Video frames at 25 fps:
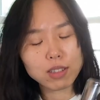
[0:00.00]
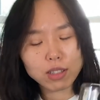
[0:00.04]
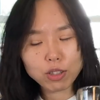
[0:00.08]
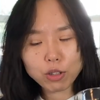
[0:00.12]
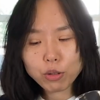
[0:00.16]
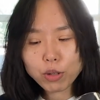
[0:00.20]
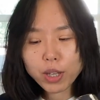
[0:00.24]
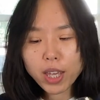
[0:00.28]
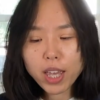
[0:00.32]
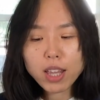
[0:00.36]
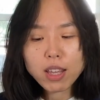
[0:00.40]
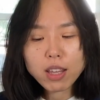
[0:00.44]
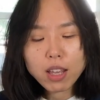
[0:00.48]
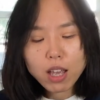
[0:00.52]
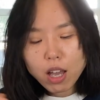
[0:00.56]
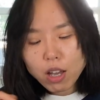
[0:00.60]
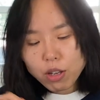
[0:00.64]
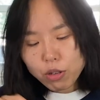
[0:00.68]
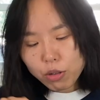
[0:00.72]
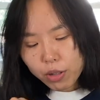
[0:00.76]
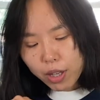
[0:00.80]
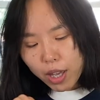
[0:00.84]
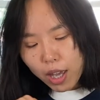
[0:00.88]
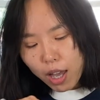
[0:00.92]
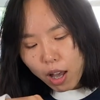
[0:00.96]
You
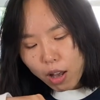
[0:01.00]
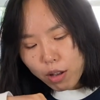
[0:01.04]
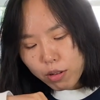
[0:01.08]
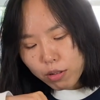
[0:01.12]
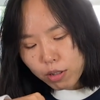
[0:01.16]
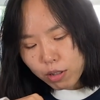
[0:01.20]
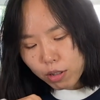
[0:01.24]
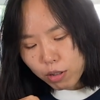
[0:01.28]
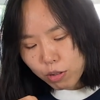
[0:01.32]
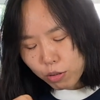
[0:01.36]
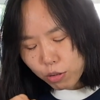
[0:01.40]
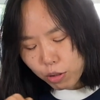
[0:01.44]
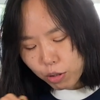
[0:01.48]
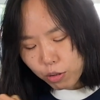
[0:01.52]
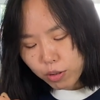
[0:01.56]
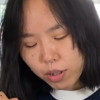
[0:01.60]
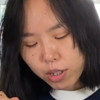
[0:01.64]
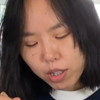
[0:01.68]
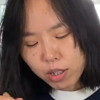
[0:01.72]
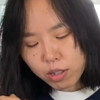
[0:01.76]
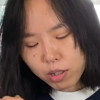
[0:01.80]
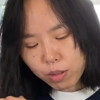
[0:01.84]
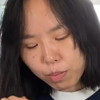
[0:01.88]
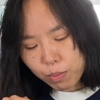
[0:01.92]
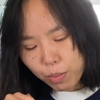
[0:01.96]
can also use
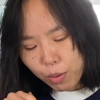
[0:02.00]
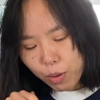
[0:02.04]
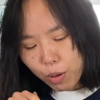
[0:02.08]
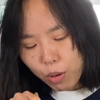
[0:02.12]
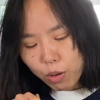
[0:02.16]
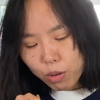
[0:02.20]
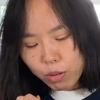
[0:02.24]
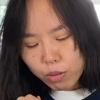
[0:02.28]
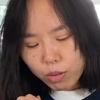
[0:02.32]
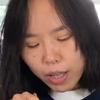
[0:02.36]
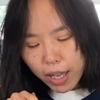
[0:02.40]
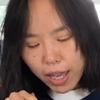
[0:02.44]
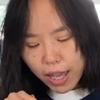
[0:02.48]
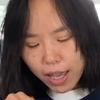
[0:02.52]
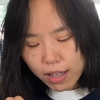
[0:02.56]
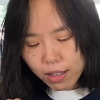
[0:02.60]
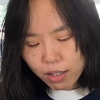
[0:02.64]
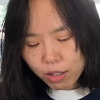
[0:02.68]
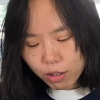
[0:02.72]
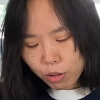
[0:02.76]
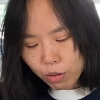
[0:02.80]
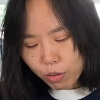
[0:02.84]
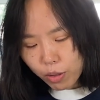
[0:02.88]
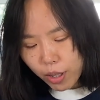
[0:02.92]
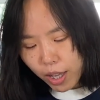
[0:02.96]
a spoon and
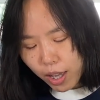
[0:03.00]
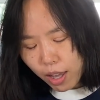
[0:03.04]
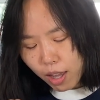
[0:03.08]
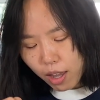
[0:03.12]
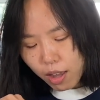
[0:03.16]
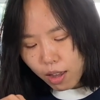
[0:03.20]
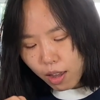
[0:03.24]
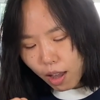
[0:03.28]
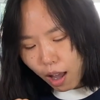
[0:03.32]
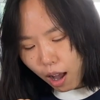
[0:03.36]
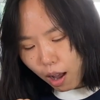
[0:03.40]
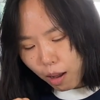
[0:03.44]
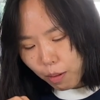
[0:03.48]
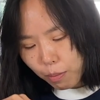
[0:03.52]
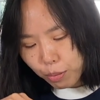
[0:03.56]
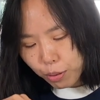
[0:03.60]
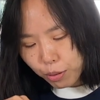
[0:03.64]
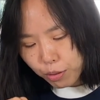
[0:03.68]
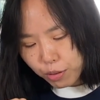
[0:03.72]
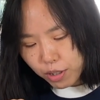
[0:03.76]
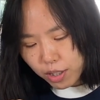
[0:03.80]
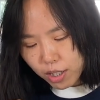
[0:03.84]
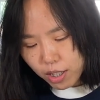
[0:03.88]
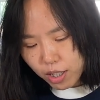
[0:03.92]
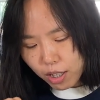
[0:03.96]
you can
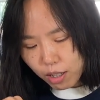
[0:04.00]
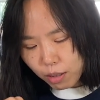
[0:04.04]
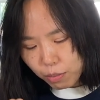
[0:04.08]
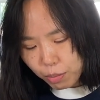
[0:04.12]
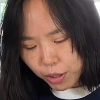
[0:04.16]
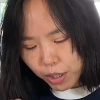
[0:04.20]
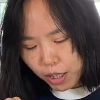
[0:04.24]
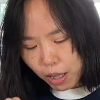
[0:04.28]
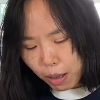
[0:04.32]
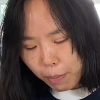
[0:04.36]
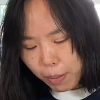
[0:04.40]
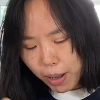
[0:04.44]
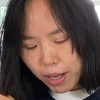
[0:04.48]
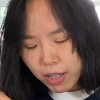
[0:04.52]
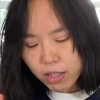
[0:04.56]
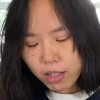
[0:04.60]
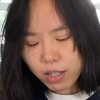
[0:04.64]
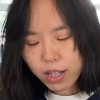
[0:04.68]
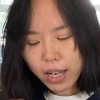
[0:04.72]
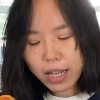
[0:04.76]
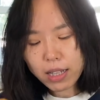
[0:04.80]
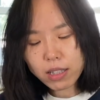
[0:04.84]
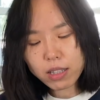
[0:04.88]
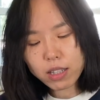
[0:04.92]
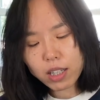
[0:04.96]
put the peanut butter
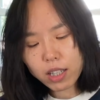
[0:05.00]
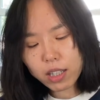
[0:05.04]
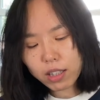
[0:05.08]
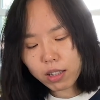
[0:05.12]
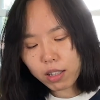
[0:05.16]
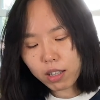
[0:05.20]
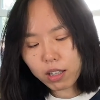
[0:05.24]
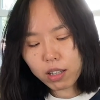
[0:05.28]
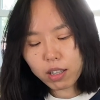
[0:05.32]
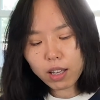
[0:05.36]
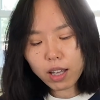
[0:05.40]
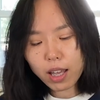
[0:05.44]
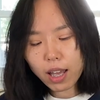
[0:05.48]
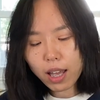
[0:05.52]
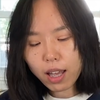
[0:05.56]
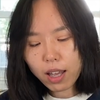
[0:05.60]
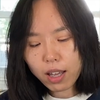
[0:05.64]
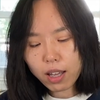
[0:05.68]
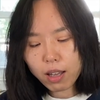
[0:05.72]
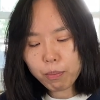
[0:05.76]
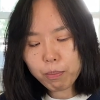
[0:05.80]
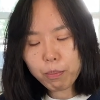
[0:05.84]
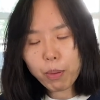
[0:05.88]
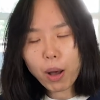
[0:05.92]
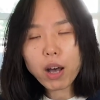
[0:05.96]
in the
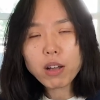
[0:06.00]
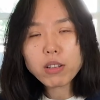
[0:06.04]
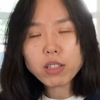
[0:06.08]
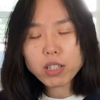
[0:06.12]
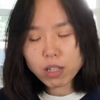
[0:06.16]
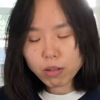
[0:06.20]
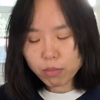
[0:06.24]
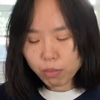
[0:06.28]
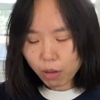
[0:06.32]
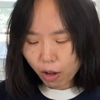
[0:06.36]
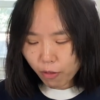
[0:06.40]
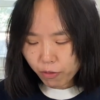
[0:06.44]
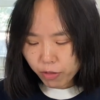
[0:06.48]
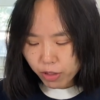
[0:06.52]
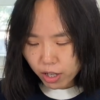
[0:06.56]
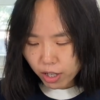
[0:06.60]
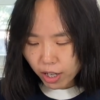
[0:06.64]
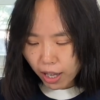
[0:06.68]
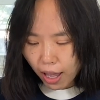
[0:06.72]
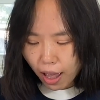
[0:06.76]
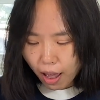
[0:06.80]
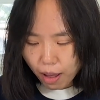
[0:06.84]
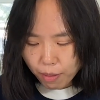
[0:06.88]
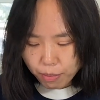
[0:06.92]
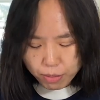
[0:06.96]
bottom of the
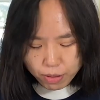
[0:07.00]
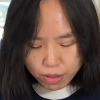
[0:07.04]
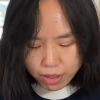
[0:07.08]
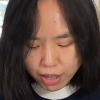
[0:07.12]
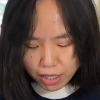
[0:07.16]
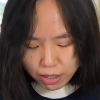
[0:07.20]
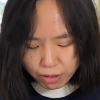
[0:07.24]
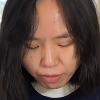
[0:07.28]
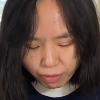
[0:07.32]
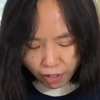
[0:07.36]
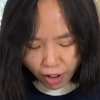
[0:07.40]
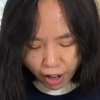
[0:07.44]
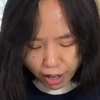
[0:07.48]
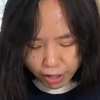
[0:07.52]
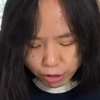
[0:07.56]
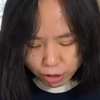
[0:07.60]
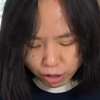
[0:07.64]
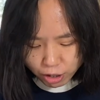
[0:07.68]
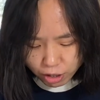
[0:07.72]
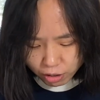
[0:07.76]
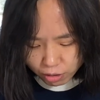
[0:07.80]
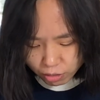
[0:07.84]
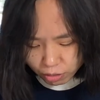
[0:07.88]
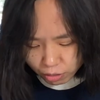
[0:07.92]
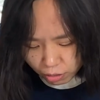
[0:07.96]
cup. That's fine
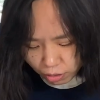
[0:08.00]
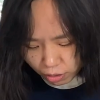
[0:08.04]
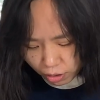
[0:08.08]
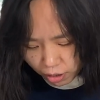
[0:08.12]
too.